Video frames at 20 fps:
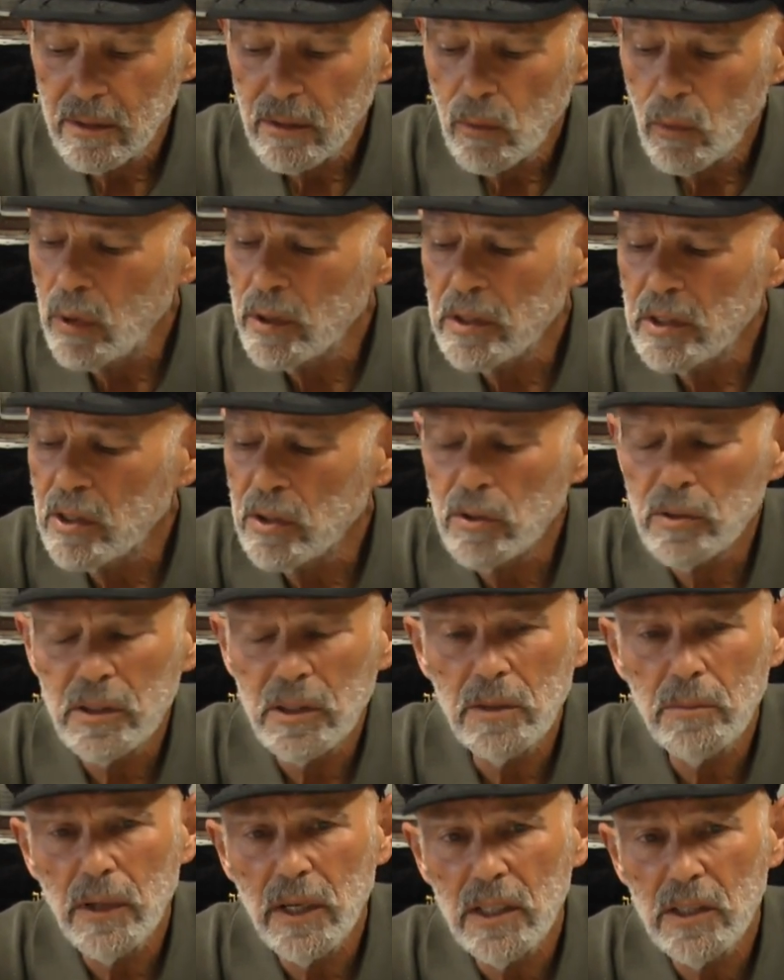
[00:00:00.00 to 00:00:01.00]
One can only
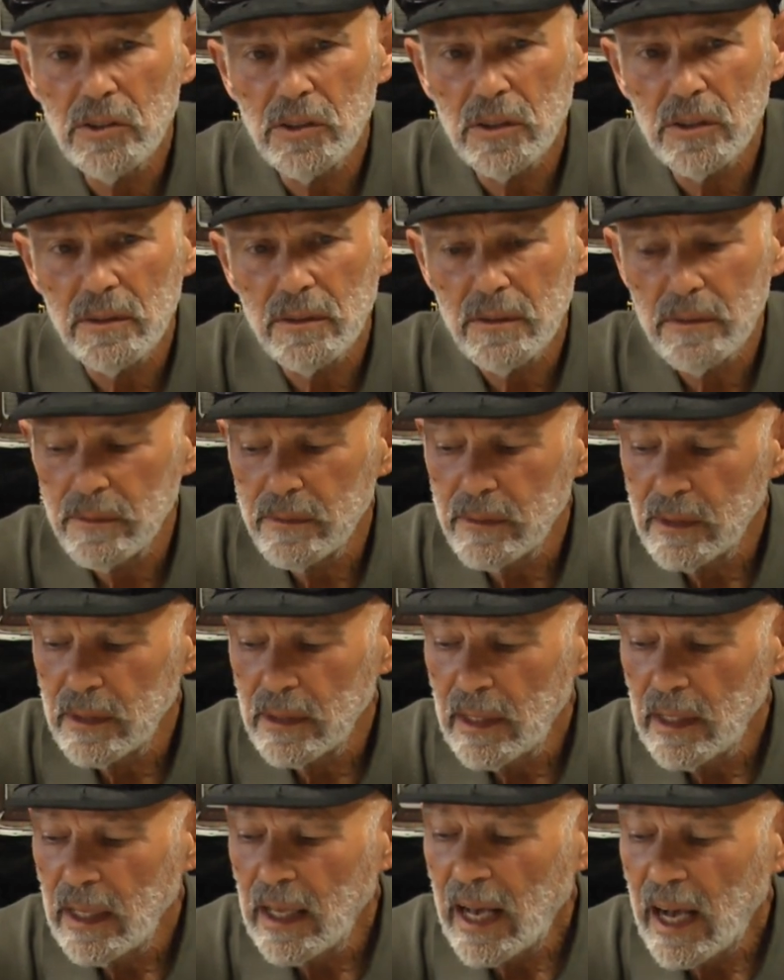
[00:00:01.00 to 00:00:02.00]
imagine
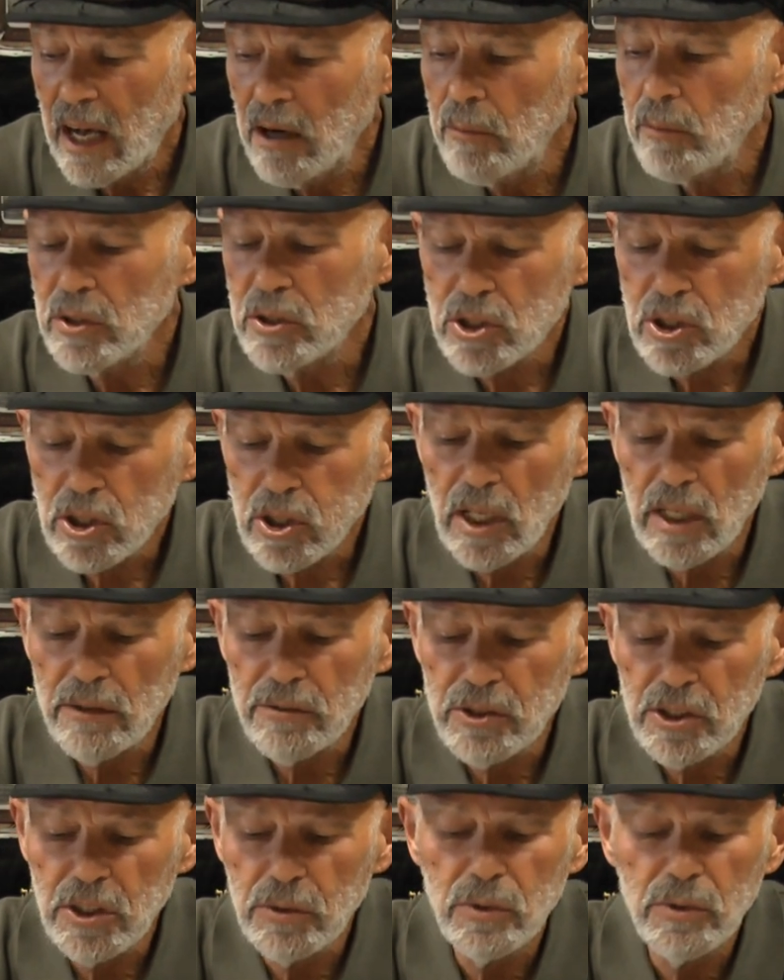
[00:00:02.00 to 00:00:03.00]
how much love
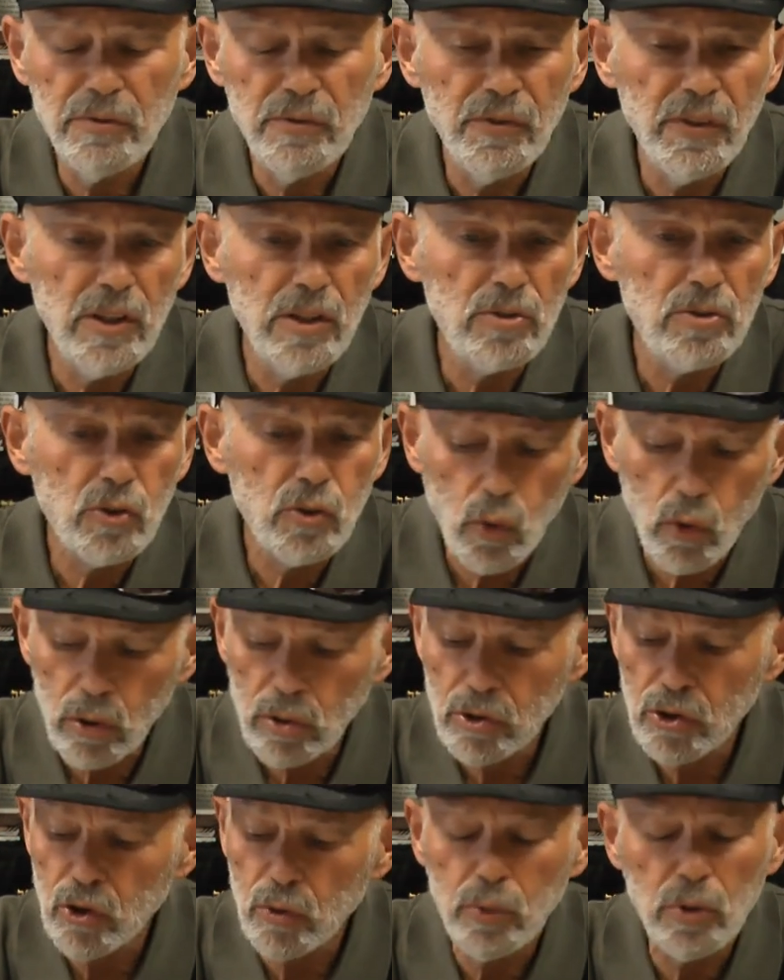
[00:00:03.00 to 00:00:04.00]
she would feel
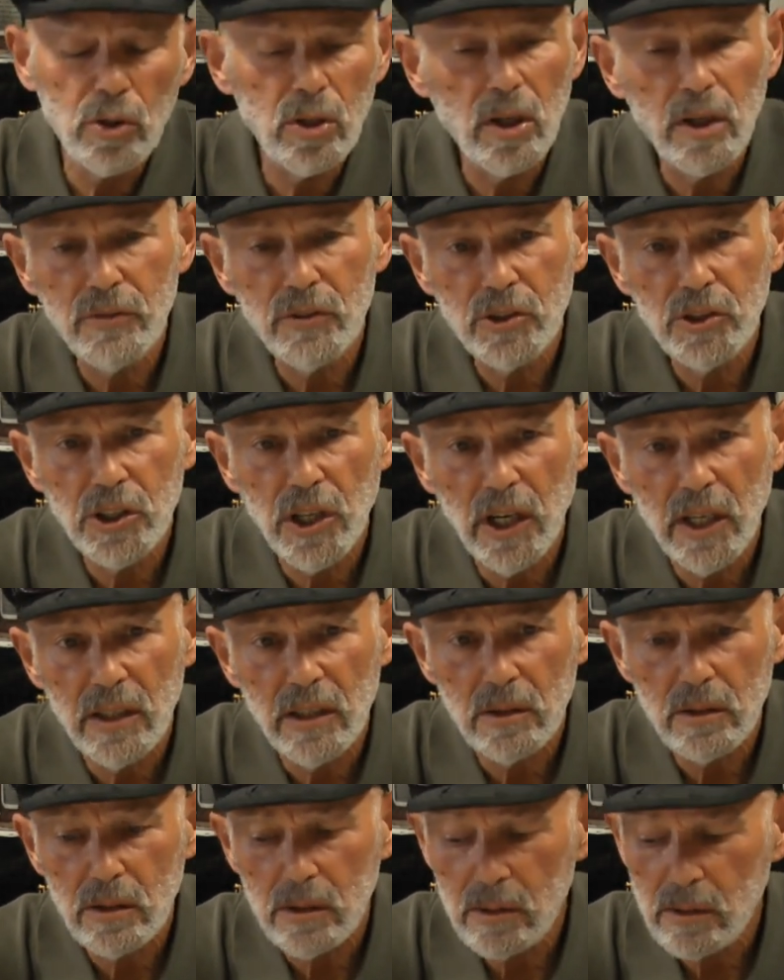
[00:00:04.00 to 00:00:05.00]
towards her beloved child.
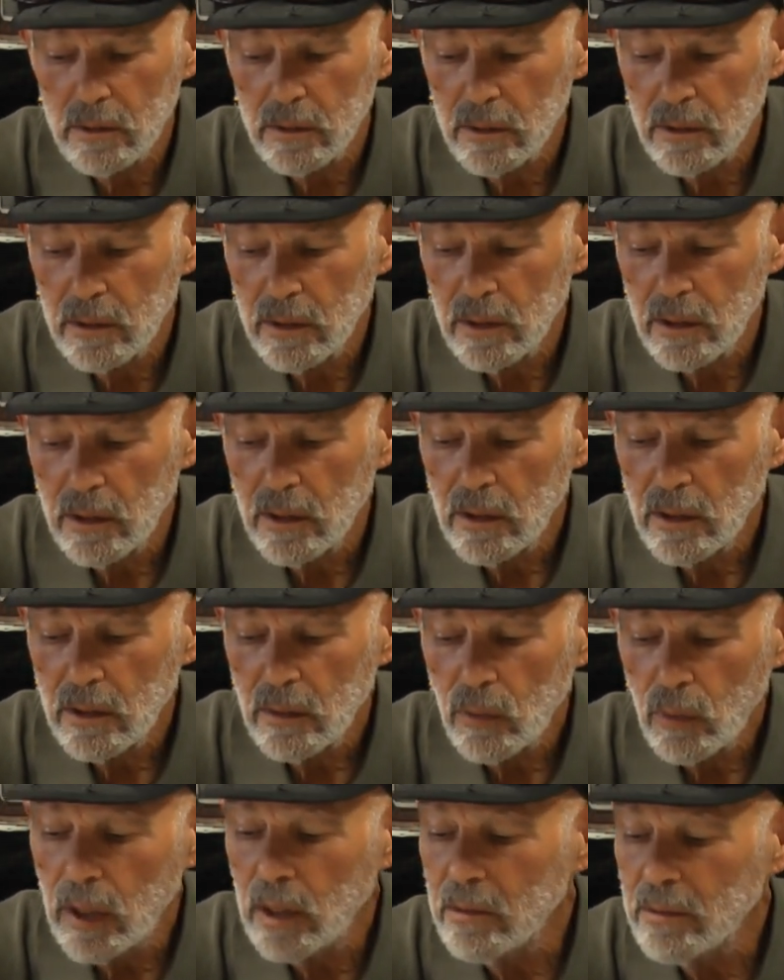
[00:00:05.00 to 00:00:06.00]

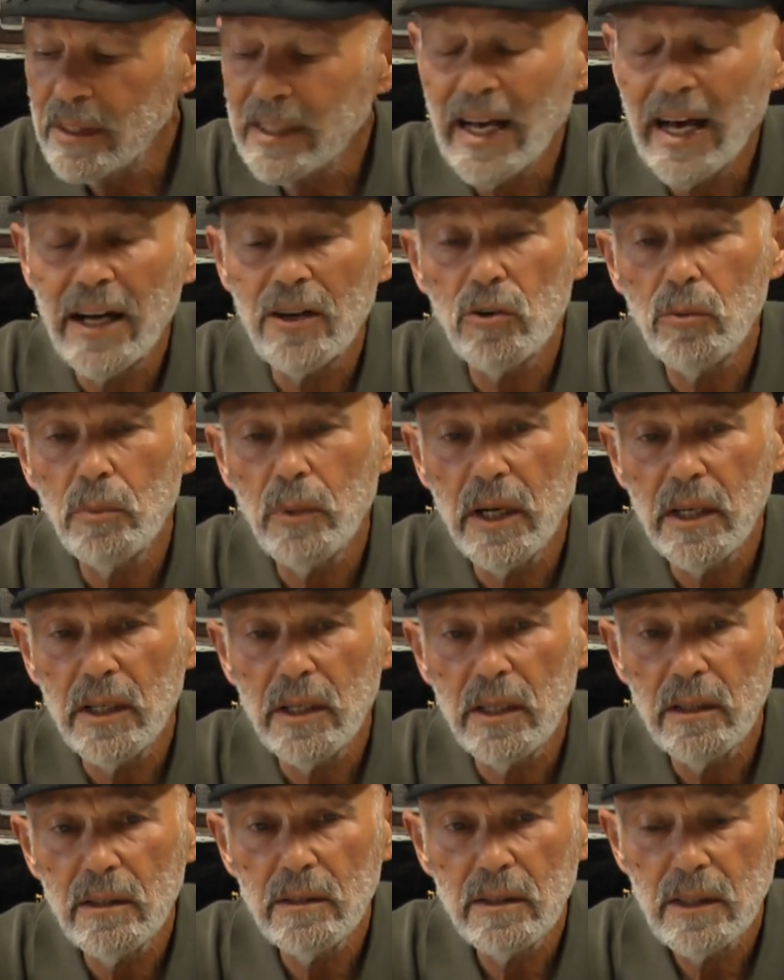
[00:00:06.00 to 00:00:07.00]
Well, God
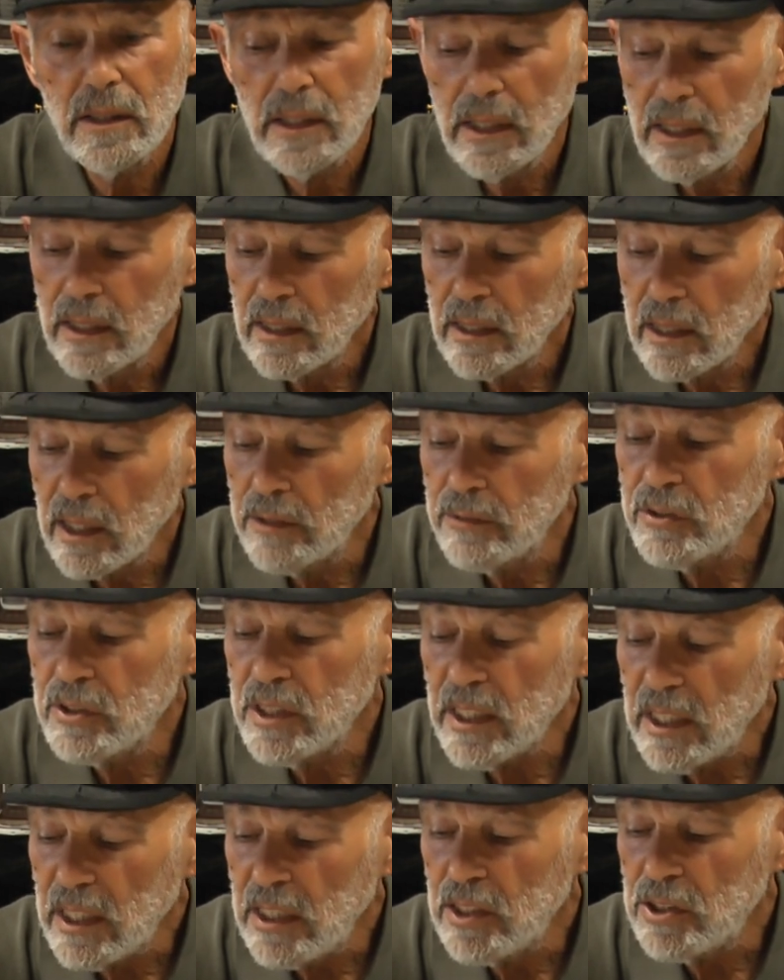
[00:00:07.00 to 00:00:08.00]
Almighty
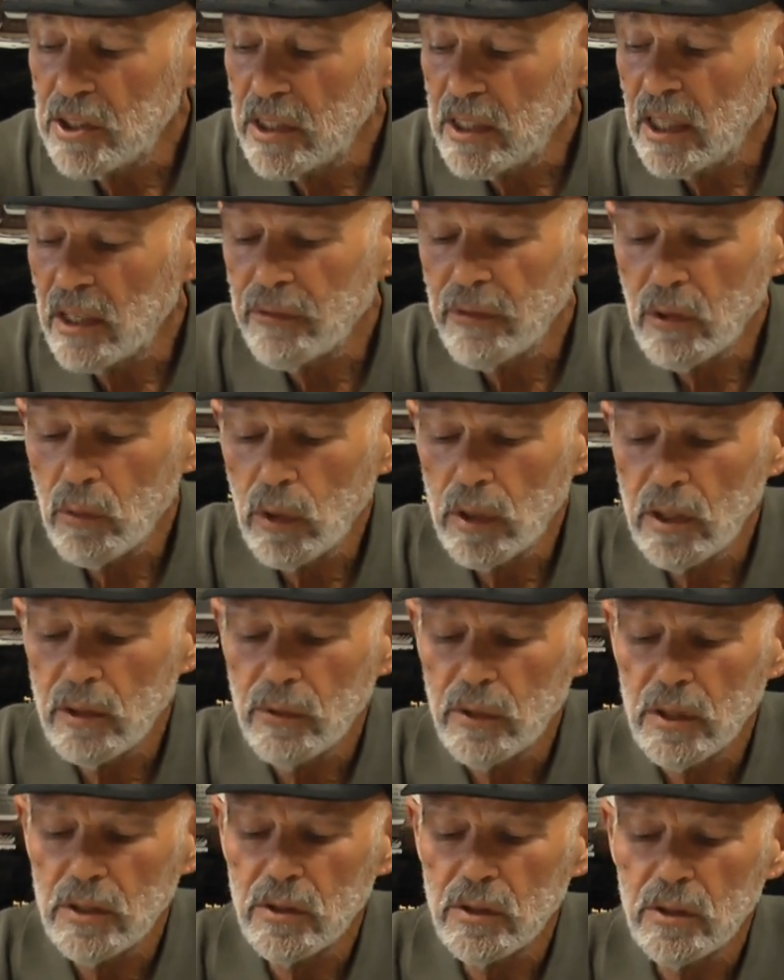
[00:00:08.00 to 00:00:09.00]
loves each and every one of
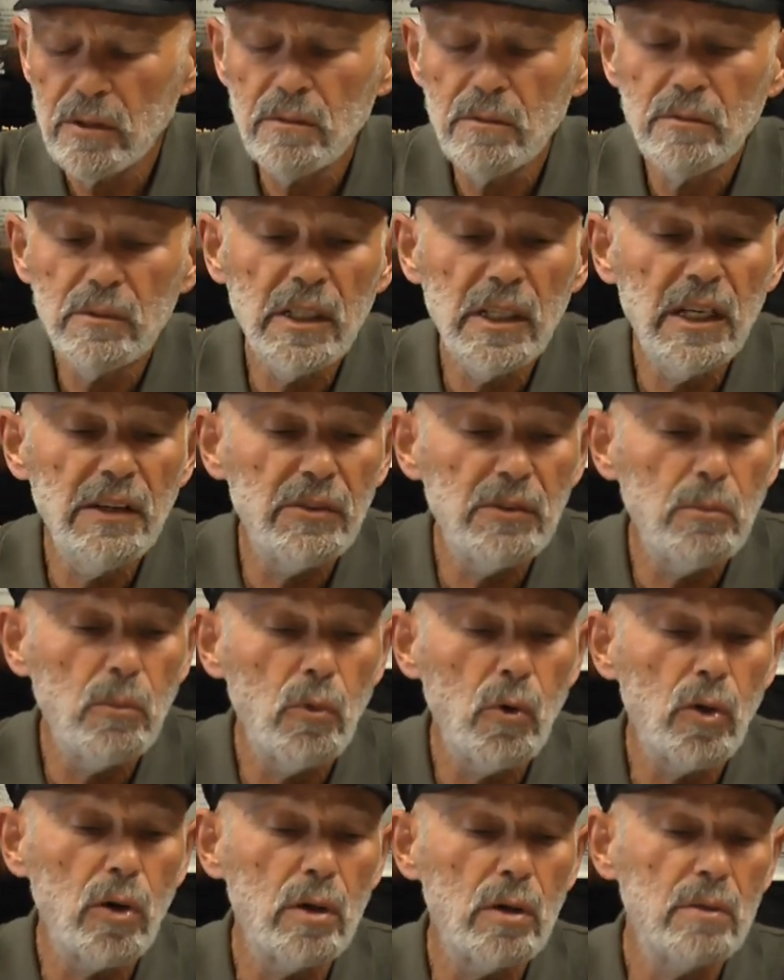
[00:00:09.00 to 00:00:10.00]
us even
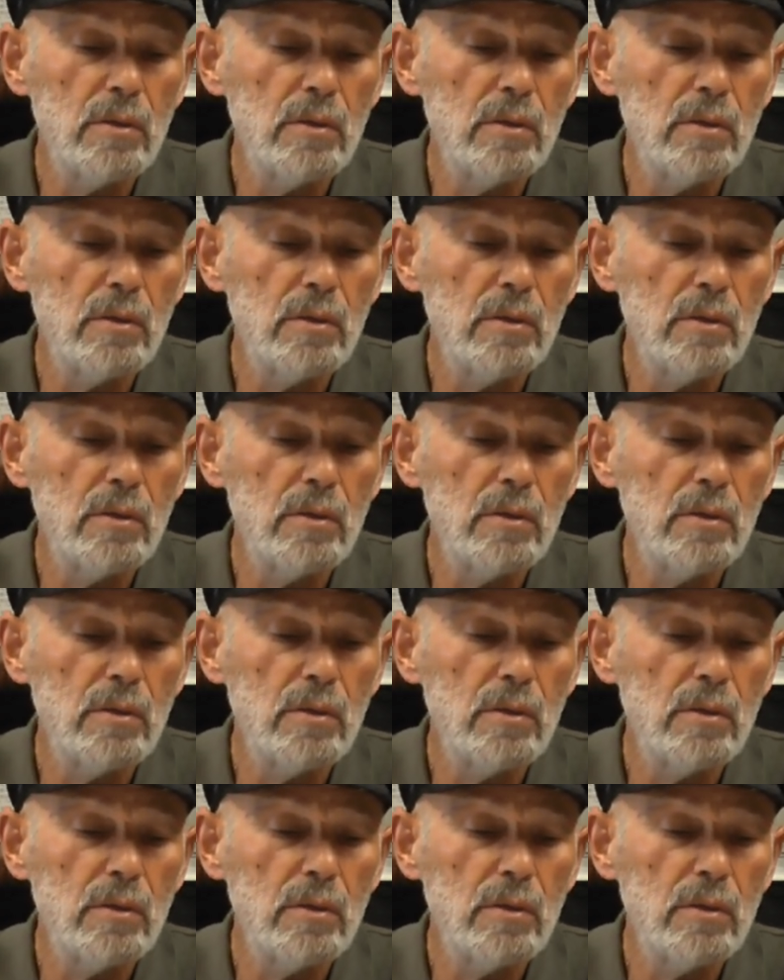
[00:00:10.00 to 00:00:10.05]
more.